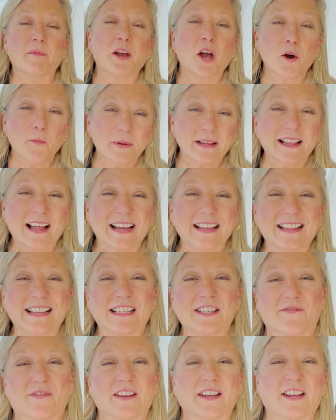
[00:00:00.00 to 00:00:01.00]
we hope you liked
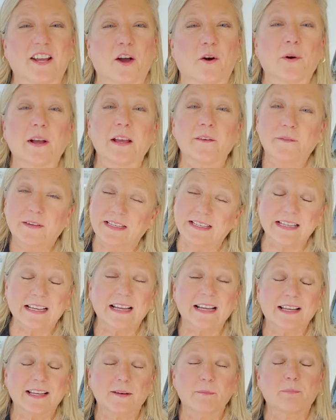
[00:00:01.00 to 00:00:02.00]
this video. If you
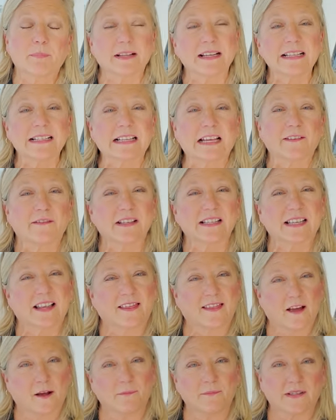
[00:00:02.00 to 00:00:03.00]
did, please give us a
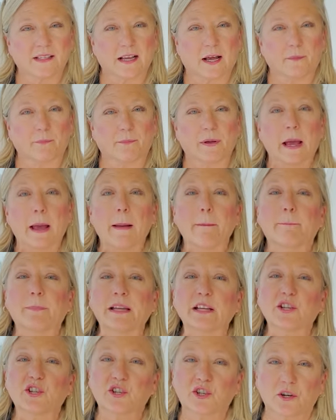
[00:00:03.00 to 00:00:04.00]
thumbs up.
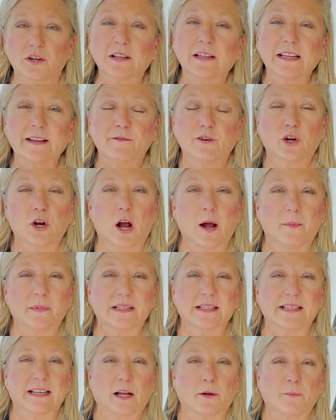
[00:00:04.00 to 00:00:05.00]
Be sure to leave your
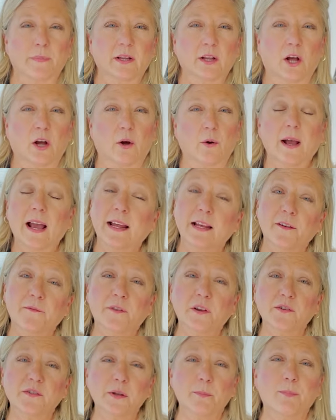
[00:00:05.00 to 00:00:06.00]
comments down below. And if
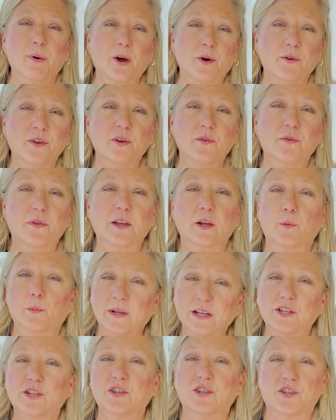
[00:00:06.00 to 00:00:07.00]
there's a boat you think
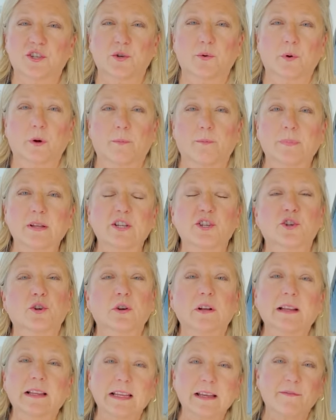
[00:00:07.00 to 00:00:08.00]
we should tour, be sure
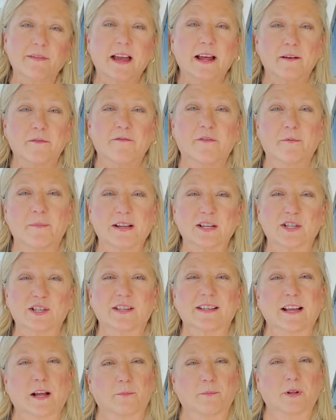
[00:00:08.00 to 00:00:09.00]
to leave that
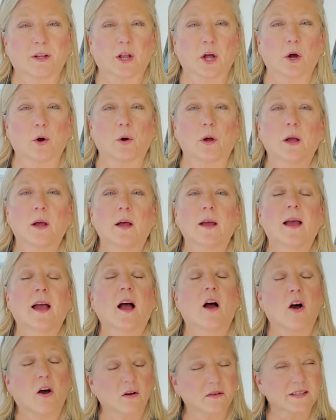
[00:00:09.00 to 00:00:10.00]
information down below.
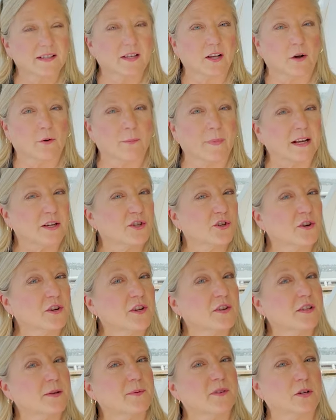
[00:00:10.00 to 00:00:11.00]
Also, make sure
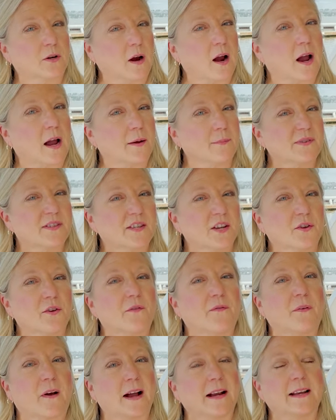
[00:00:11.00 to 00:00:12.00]
you subscribe so
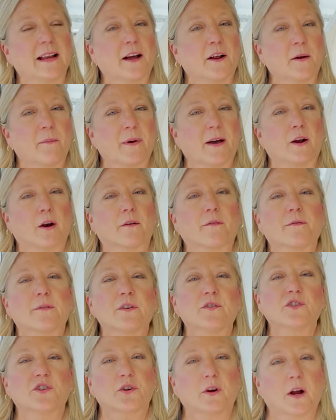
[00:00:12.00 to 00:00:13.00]
you find out about our
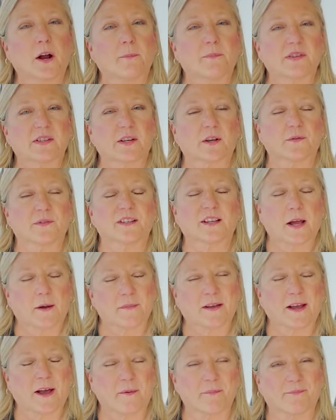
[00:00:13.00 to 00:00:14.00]
future episodes
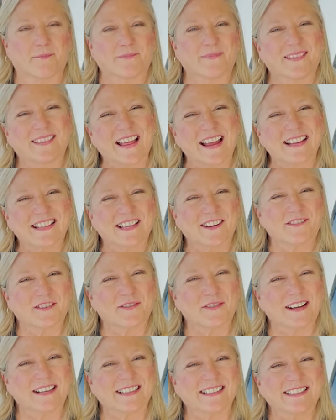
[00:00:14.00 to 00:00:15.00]
coming up. Thanks,
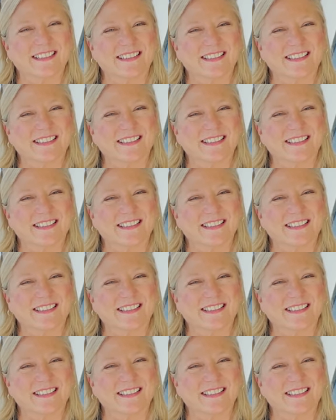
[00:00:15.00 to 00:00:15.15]
everyone.